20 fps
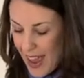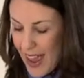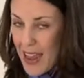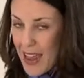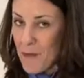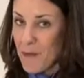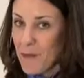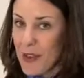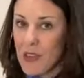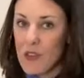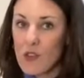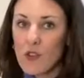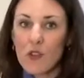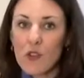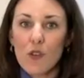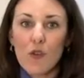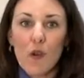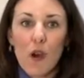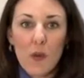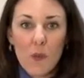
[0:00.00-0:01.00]
and make sure
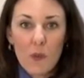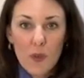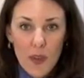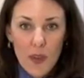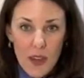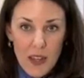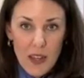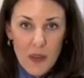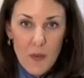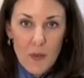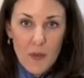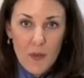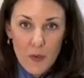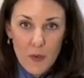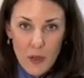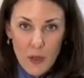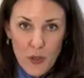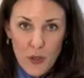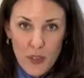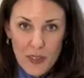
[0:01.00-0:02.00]
you unplug it
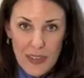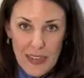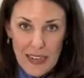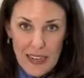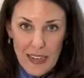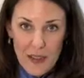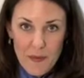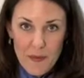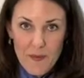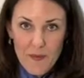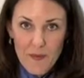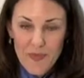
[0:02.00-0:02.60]
before you clean it.